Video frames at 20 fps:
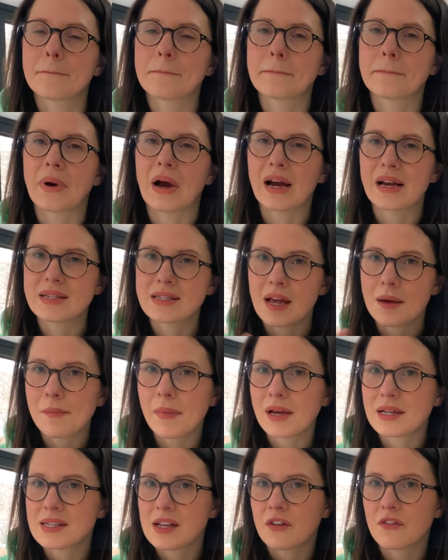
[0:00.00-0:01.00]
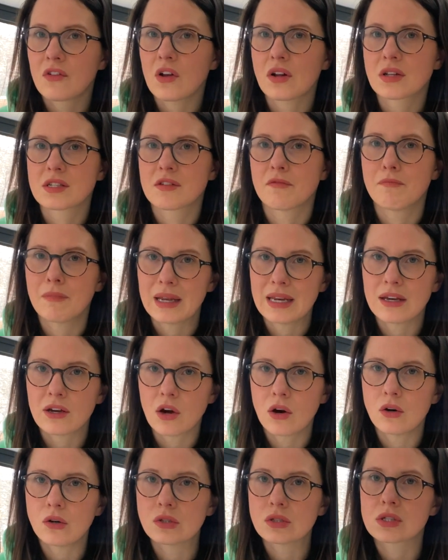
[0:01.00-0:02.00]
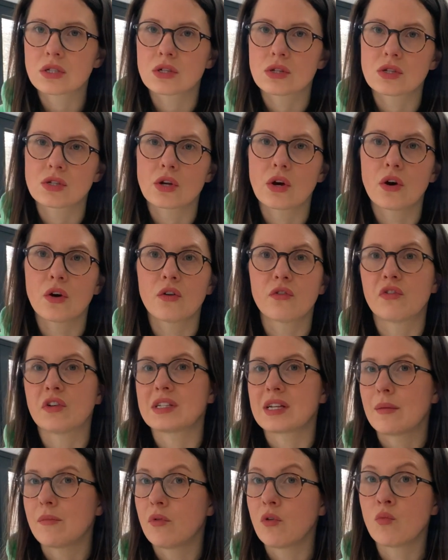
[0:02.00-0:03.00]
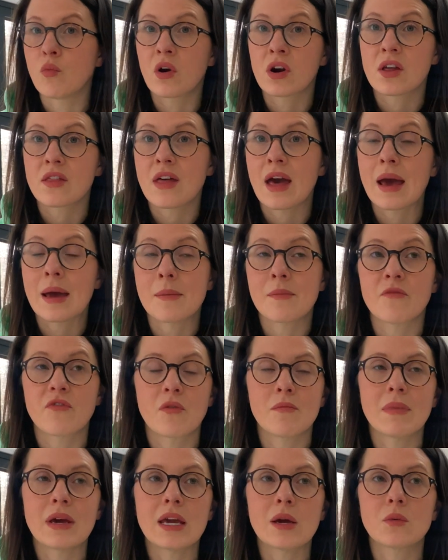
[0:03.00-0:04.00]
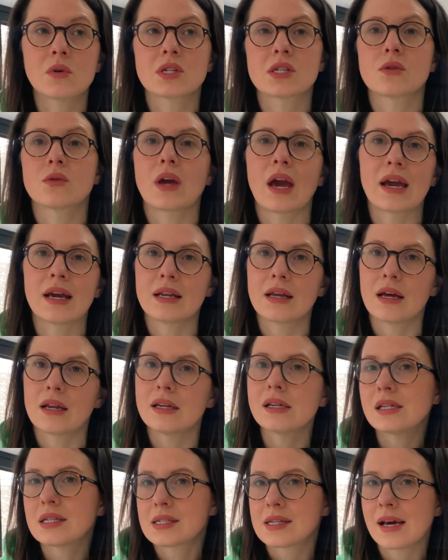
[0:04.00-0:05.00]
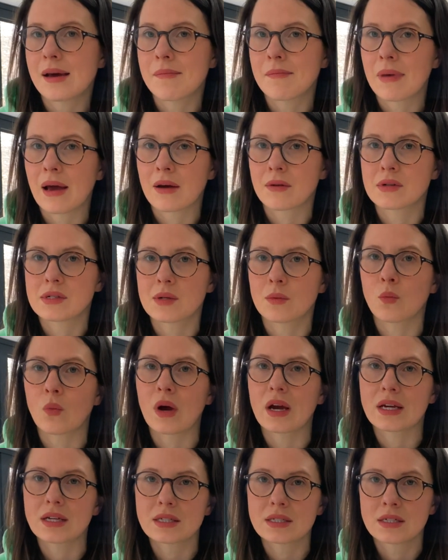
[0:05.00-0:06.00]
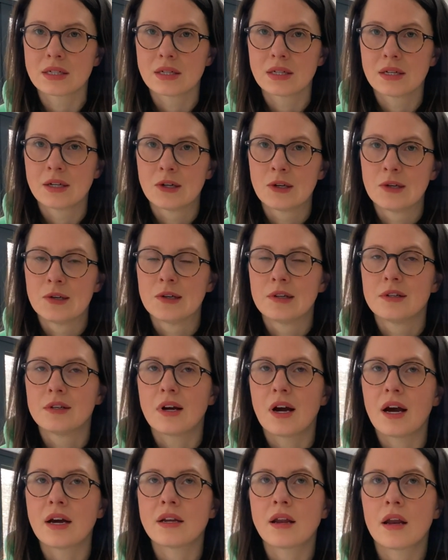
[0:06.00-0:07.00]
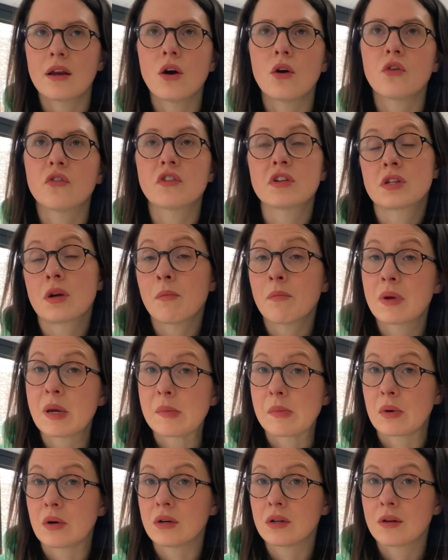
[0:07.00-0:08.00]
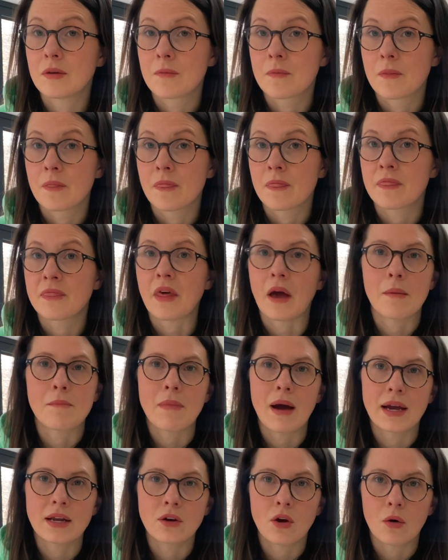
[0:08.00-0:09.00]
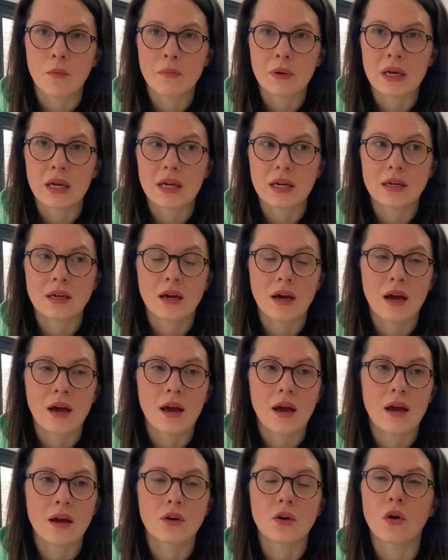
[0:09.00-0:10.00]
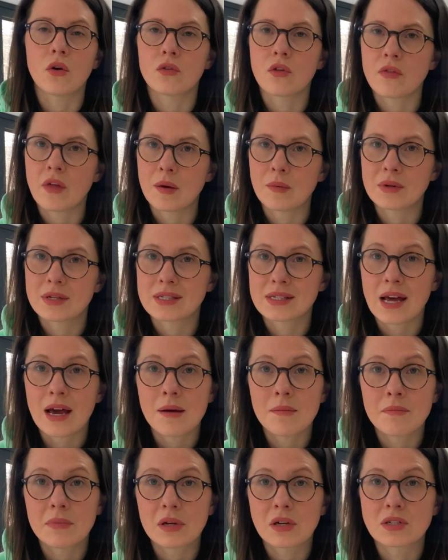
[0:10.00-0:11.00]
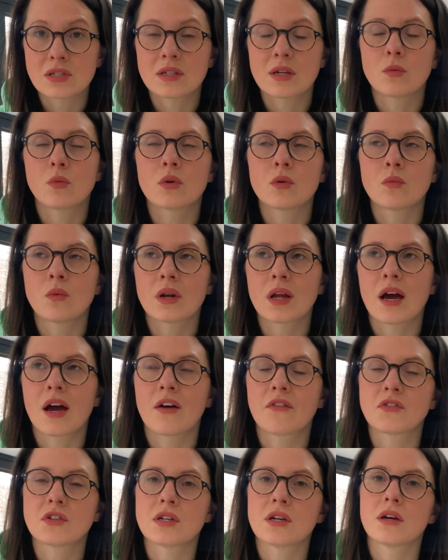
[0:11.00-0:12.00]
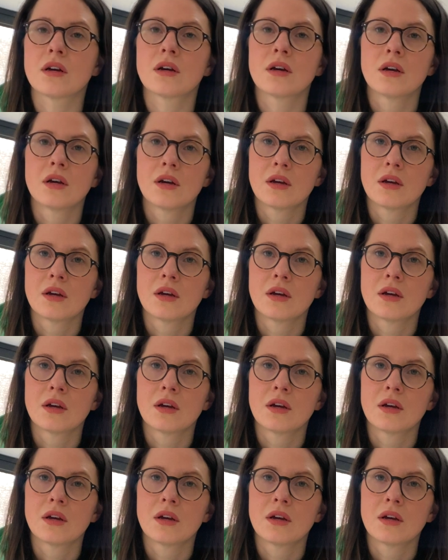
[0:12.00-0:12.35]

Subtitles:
But I set myself lots of mini goals. So for example, one of them for me was to gain at least 10 pounds in weight. And I know for some people that might not be a goal that they would set because they wouldn't want to have to